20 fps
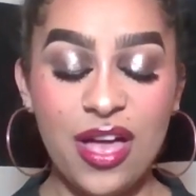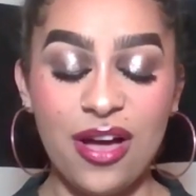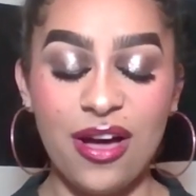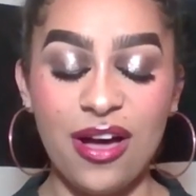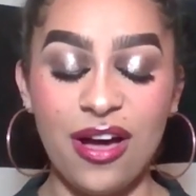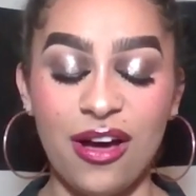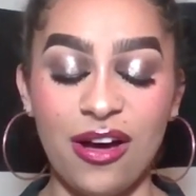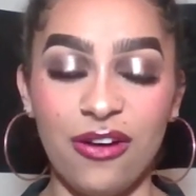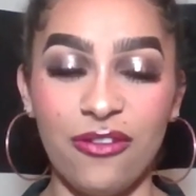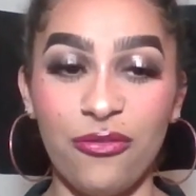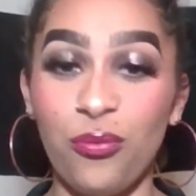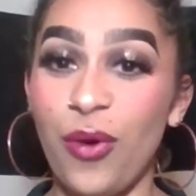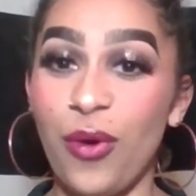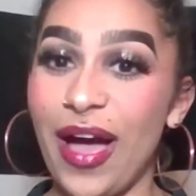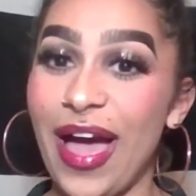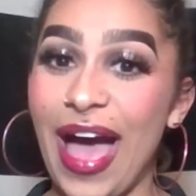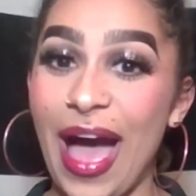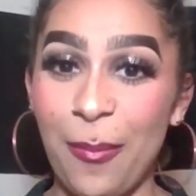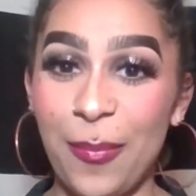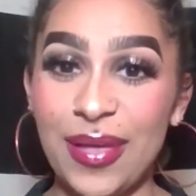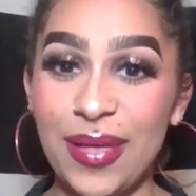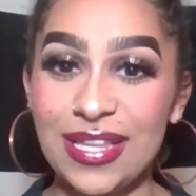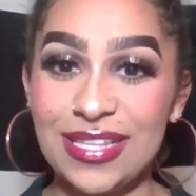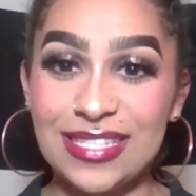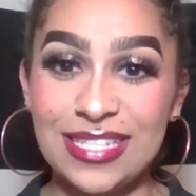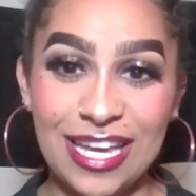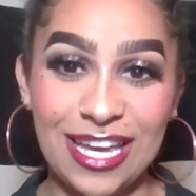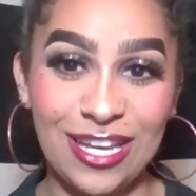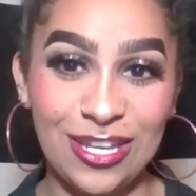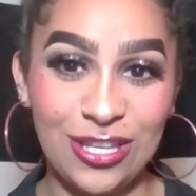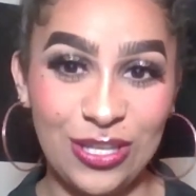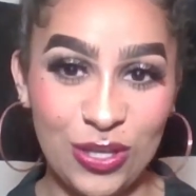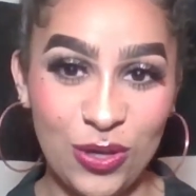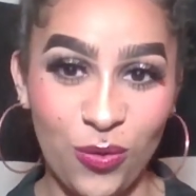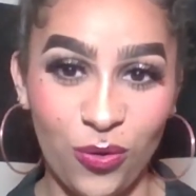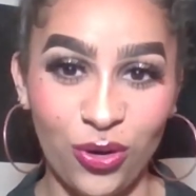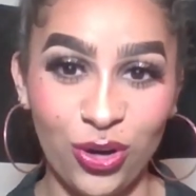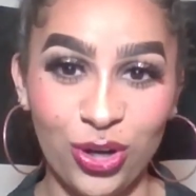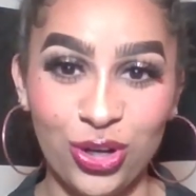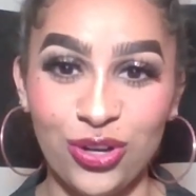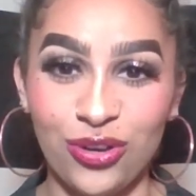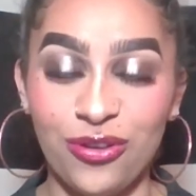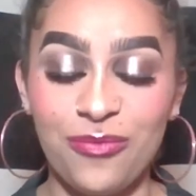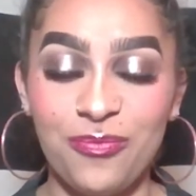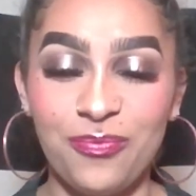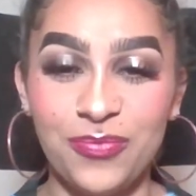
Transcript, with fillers: of what happens in your